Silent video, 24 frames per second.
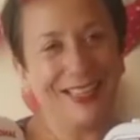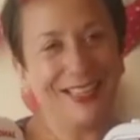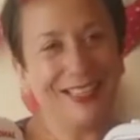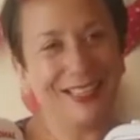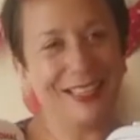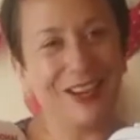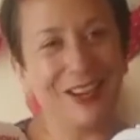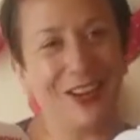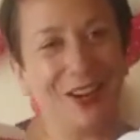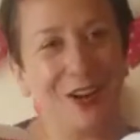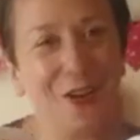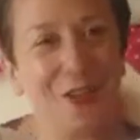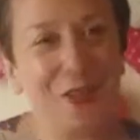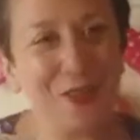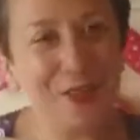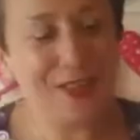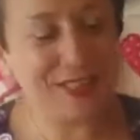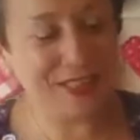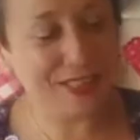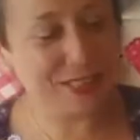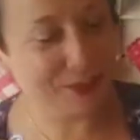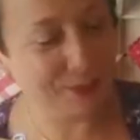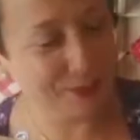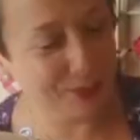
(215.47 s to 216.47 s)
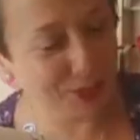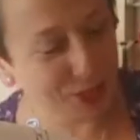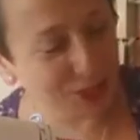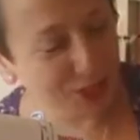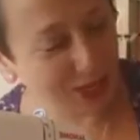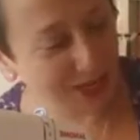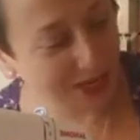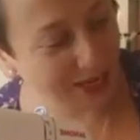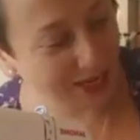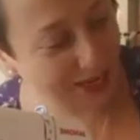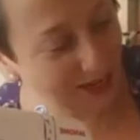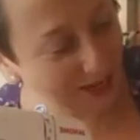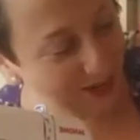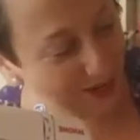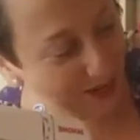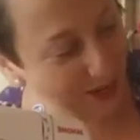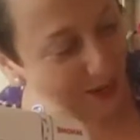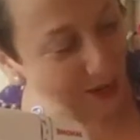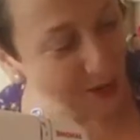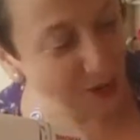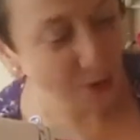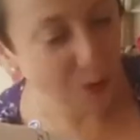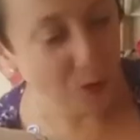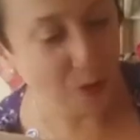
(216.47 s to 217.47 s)
So on this machine,
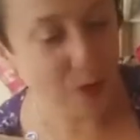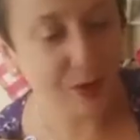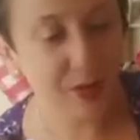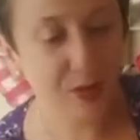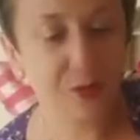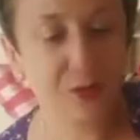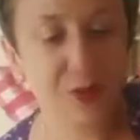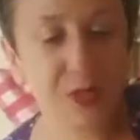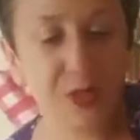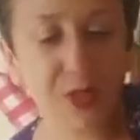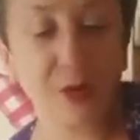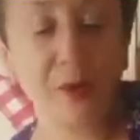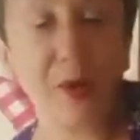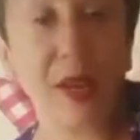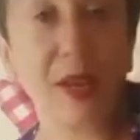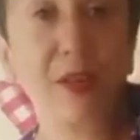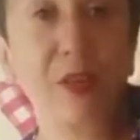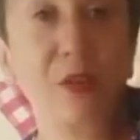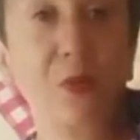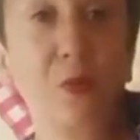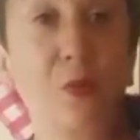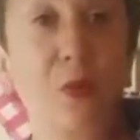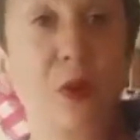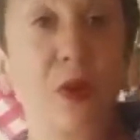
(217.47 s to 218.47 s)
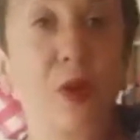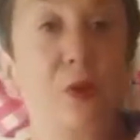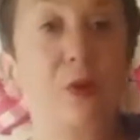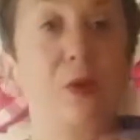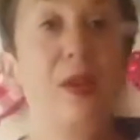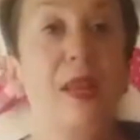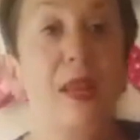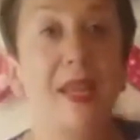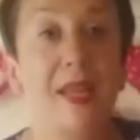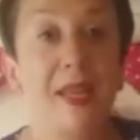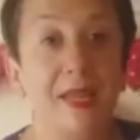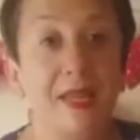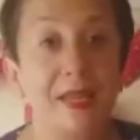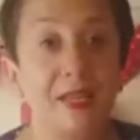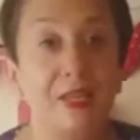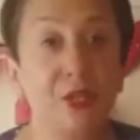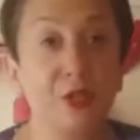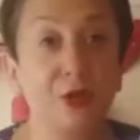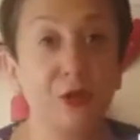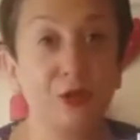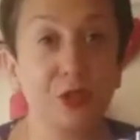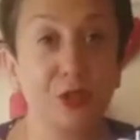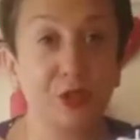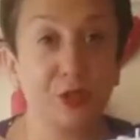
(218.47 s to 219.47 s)
what you do, and you will need
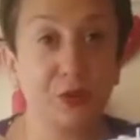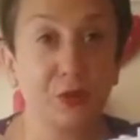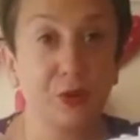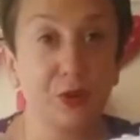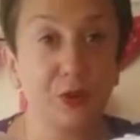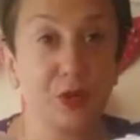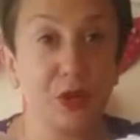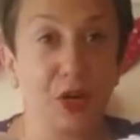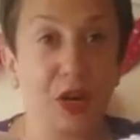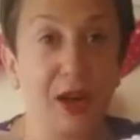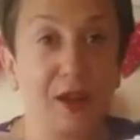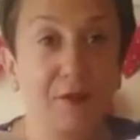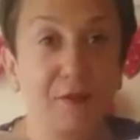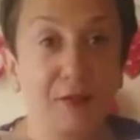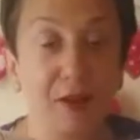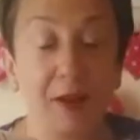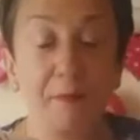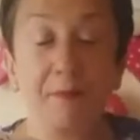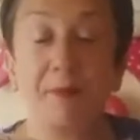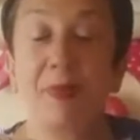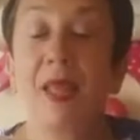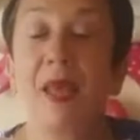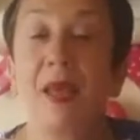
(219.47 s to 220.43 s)
your screwdriver.